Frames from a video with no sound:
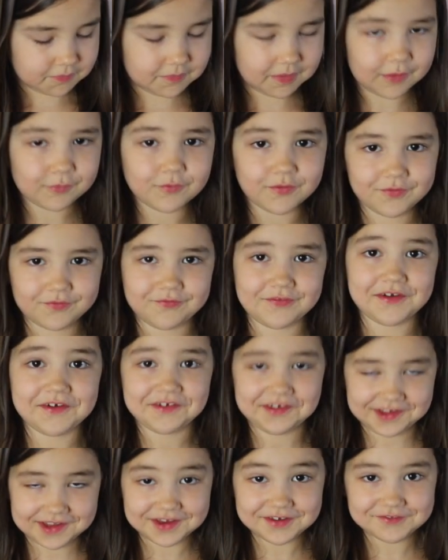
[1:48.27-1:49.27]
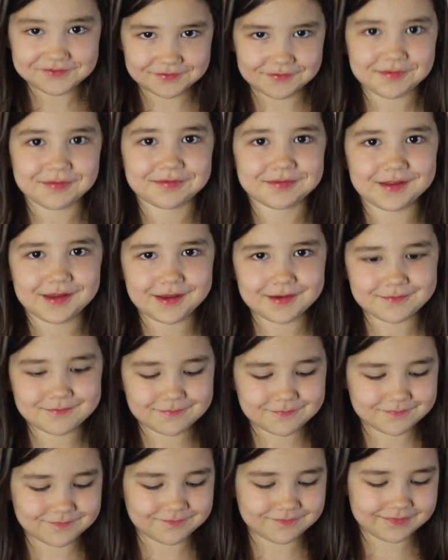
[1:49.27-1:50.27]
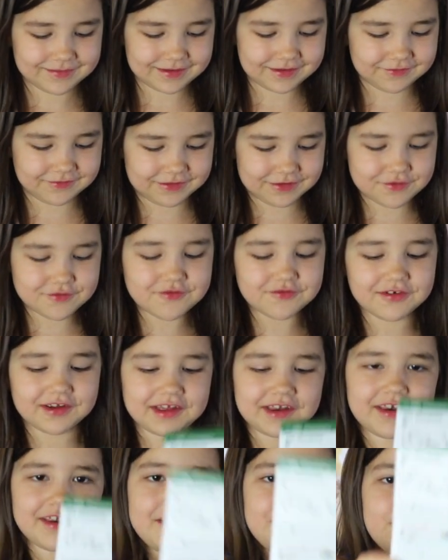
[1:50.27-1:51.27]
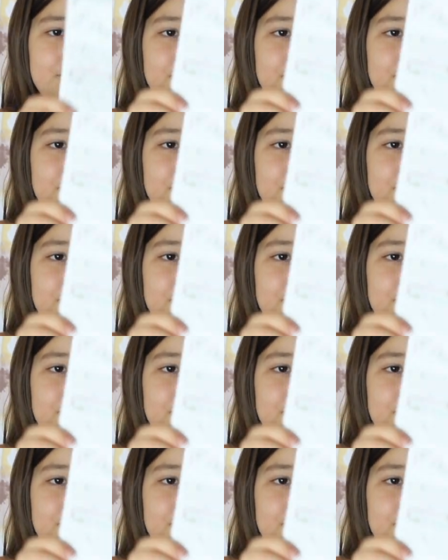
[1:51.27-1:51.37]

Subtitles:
That was very interesting. Here, you read it